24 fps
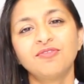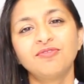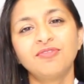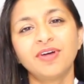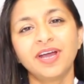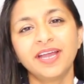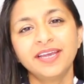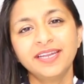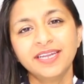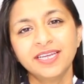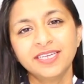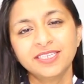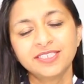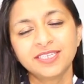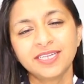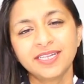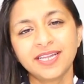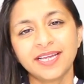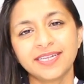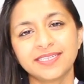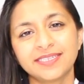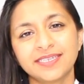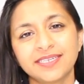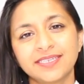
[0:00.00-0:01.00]

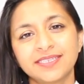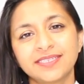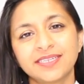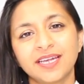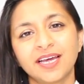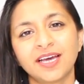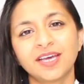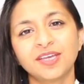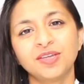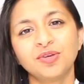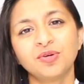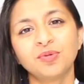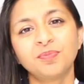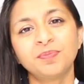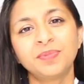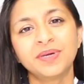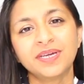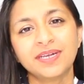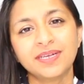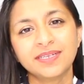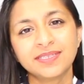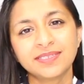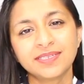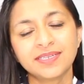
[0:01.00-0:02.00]
Financial assets are your
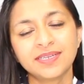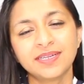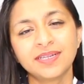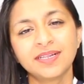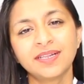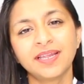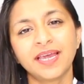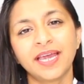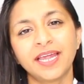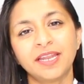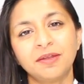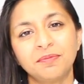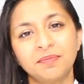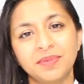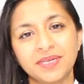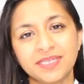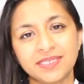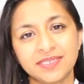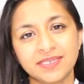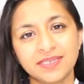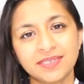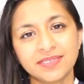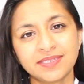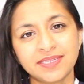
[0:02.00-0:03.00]
personal and
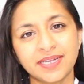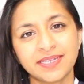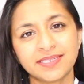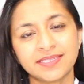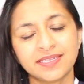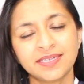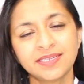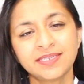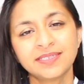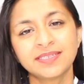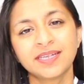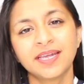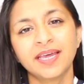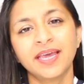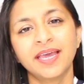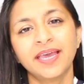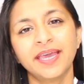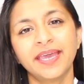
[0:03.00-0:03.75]
business assets